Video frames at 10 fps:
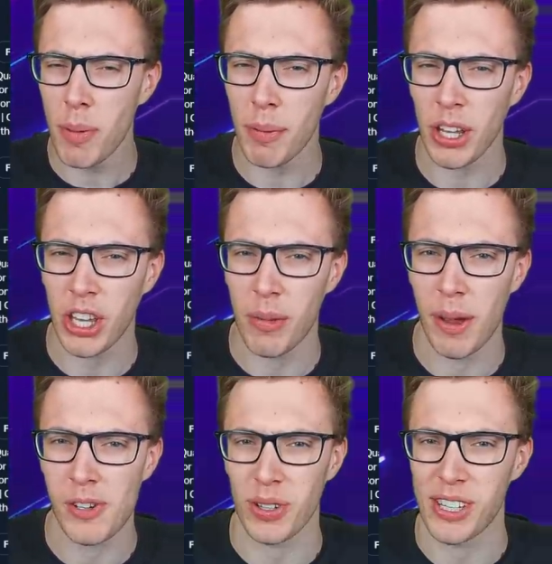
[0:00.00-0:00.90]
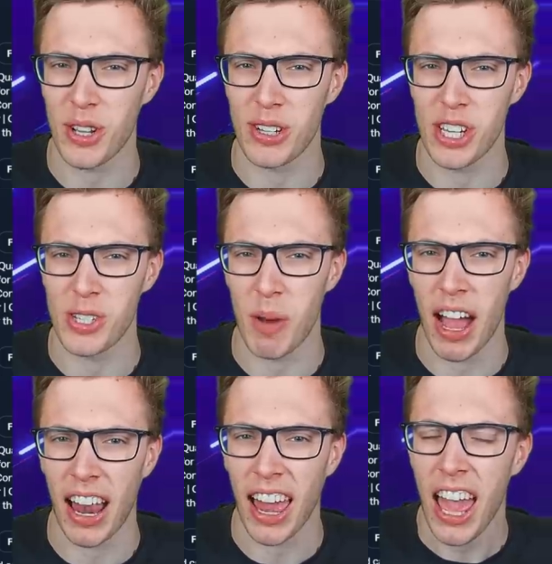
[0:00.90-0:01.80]
Other people like you may enjoy this content as
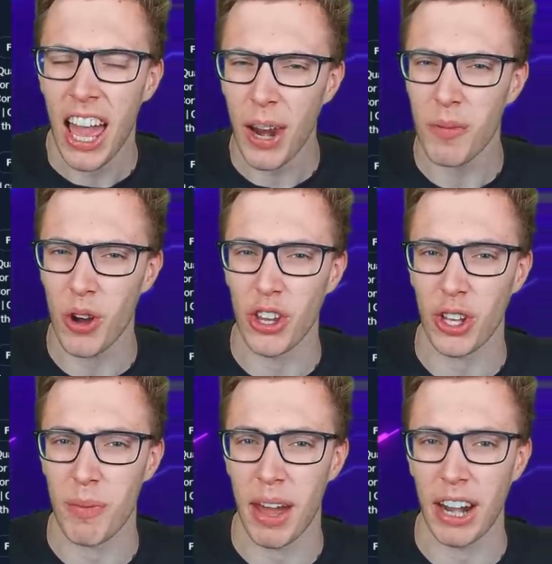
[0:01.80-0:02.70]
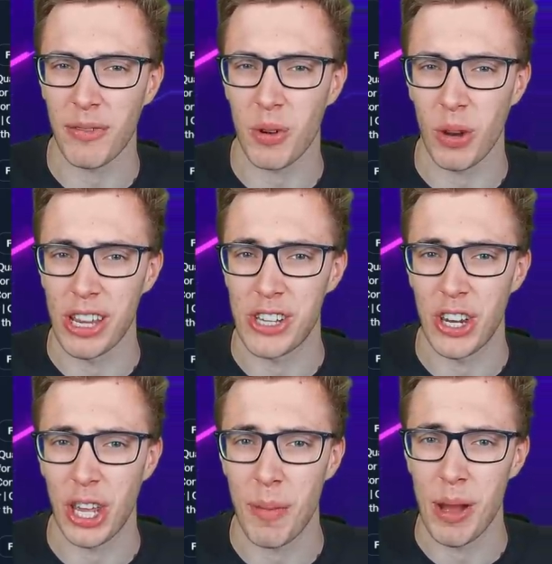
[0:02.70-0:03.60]
well, and I've grown the competitive Call of
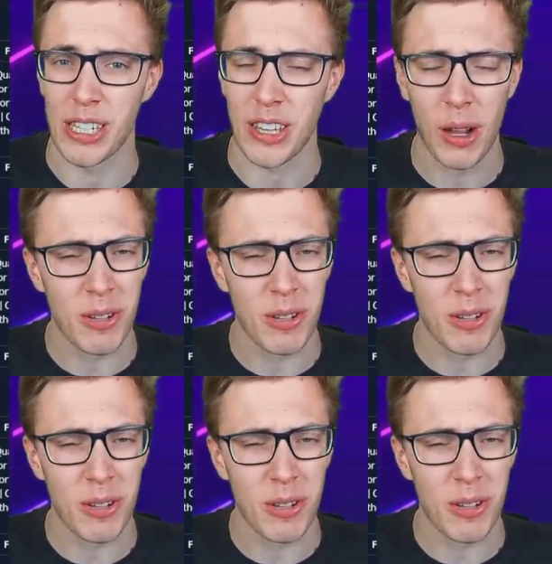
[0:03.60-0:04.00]
Duty community.